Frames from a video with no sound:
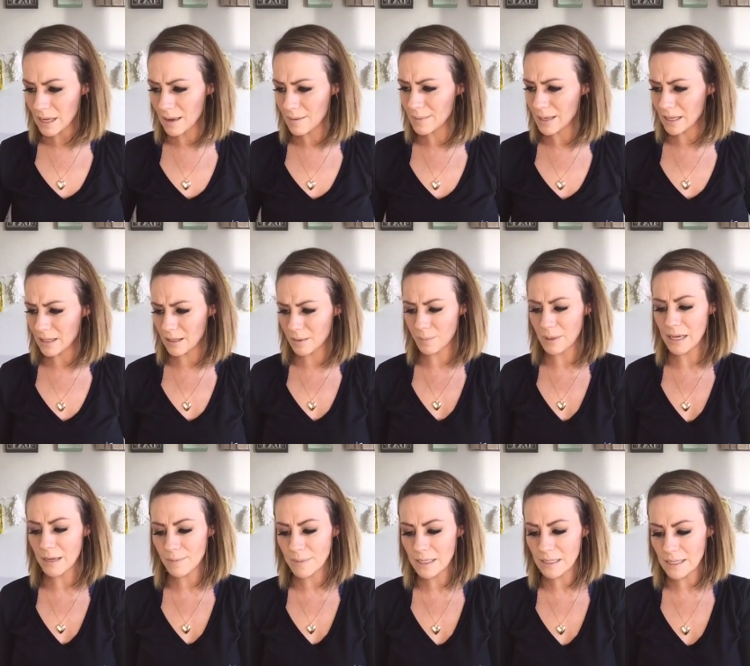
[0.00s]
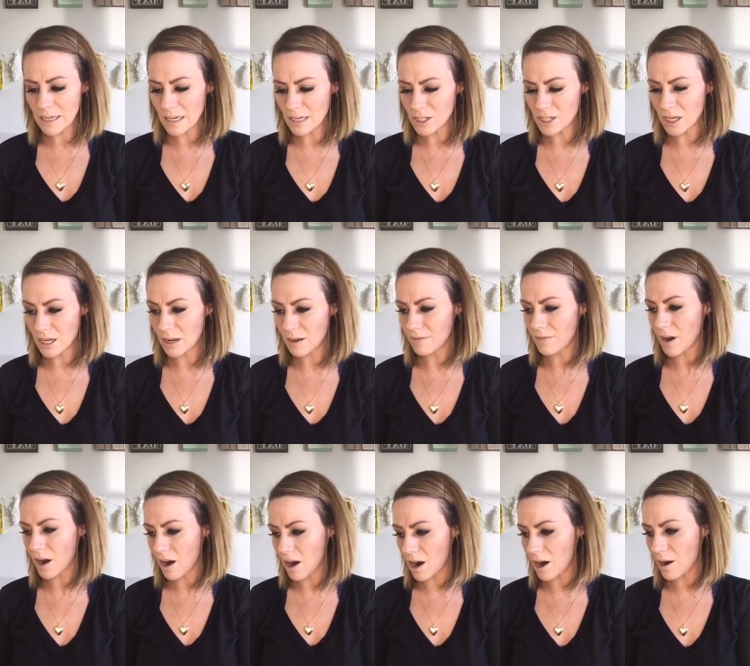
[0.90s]
I mean, the pigmentation of
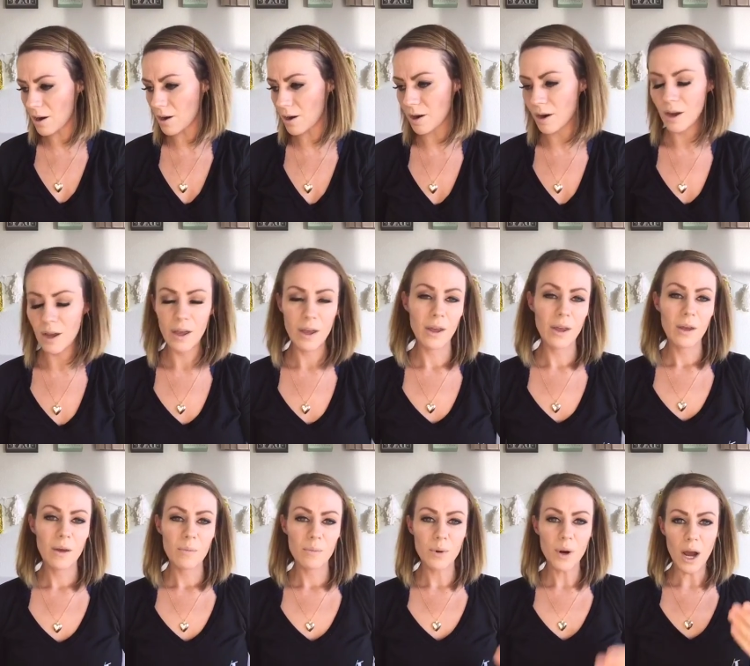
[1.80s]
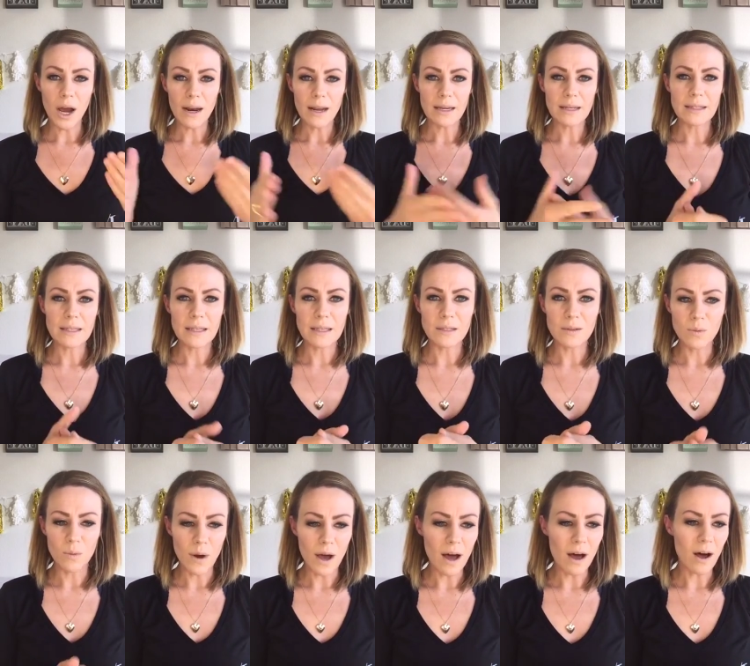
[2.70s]
our products
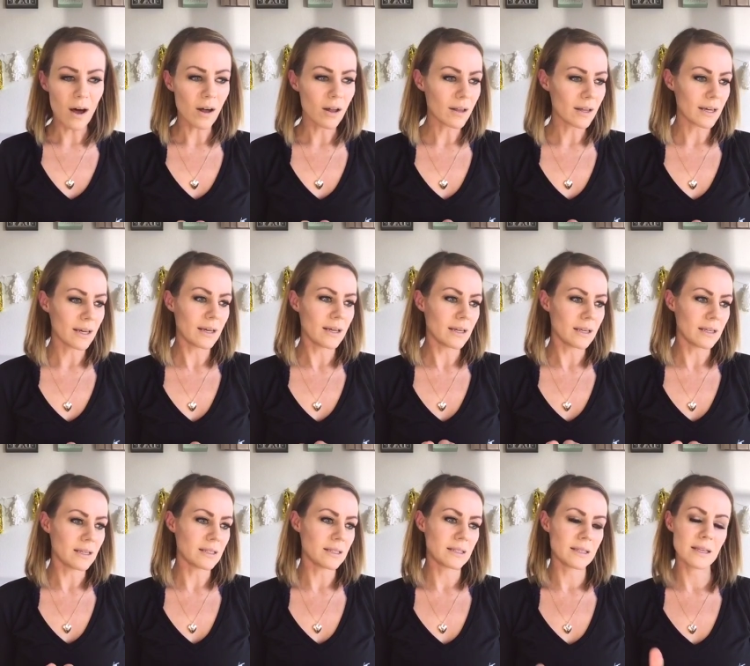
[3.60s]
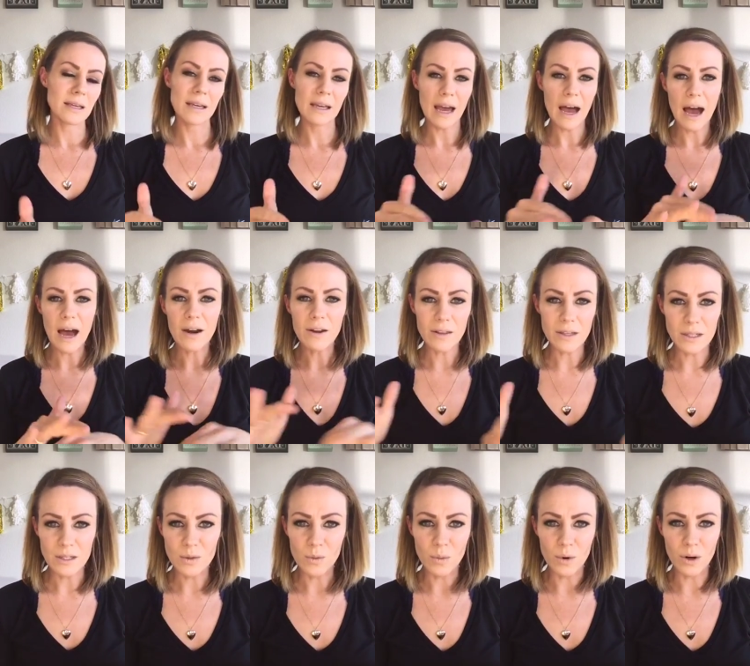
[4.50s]
as well is out of
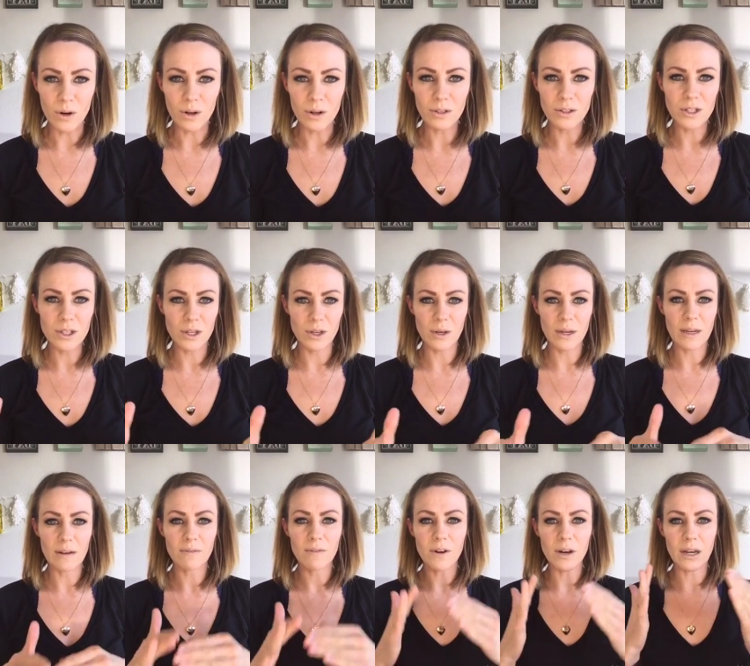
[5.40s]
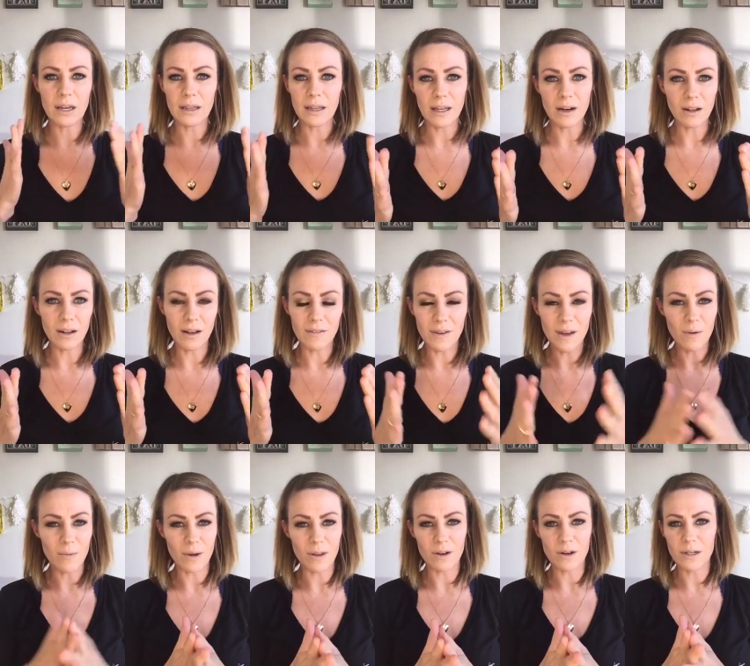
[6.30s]
this world. So you need very little of
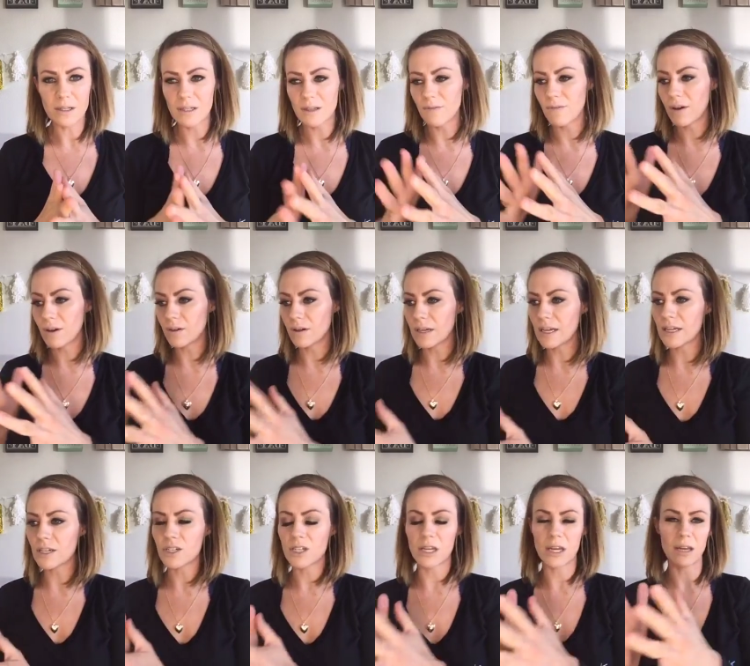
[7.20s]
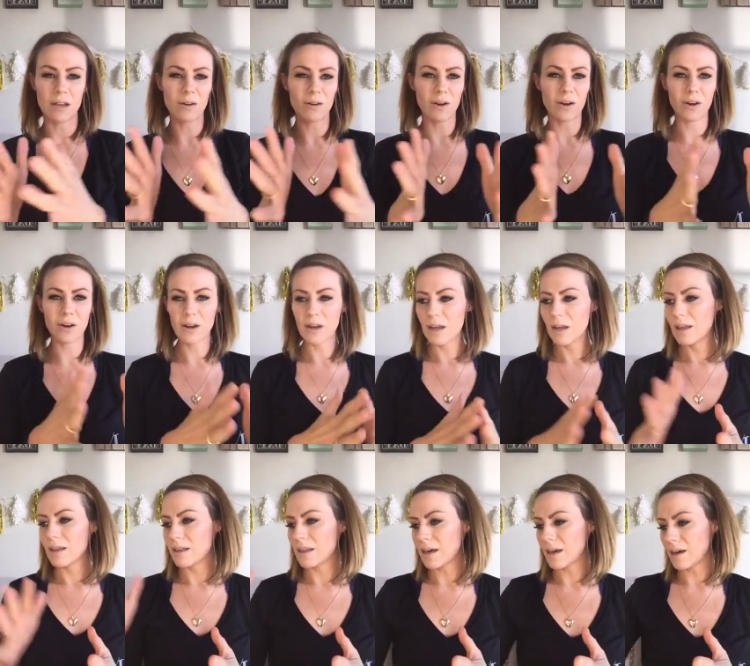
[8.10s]
it, whether it's the foundation or
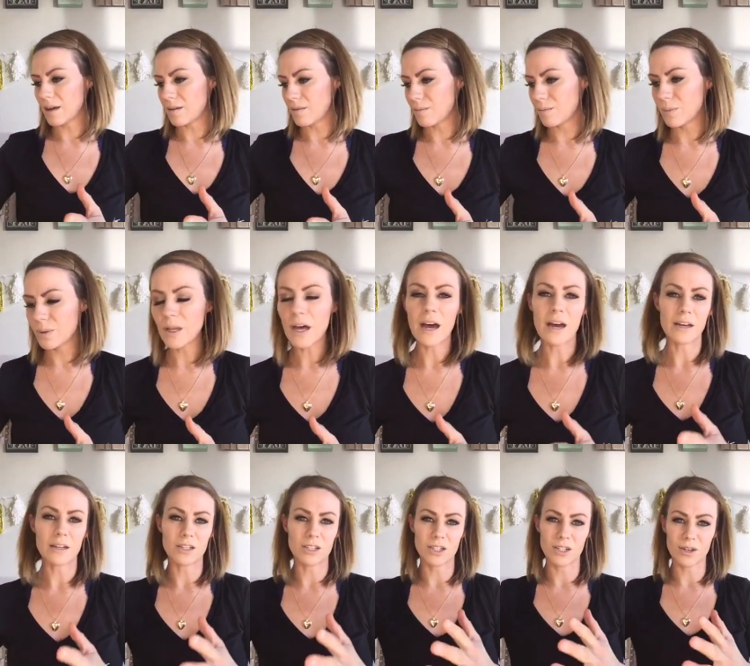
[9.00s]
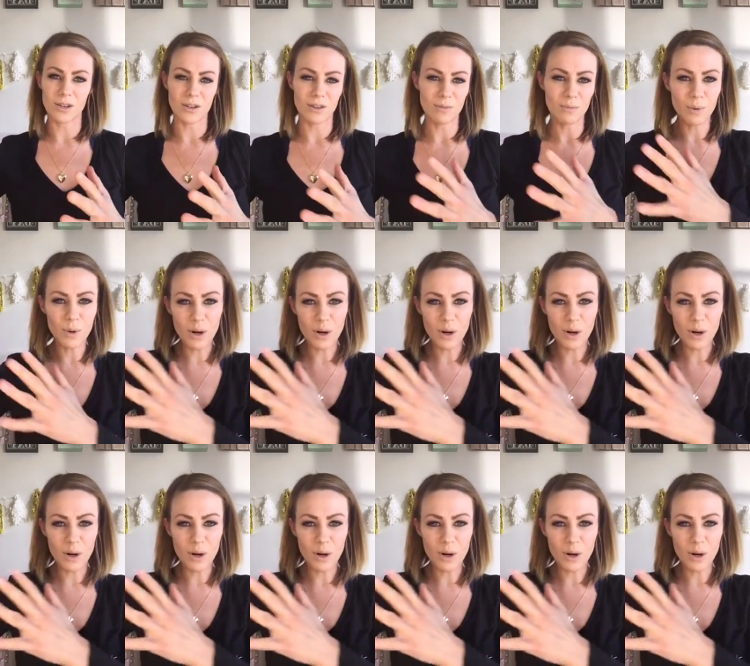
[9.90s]
the blush or the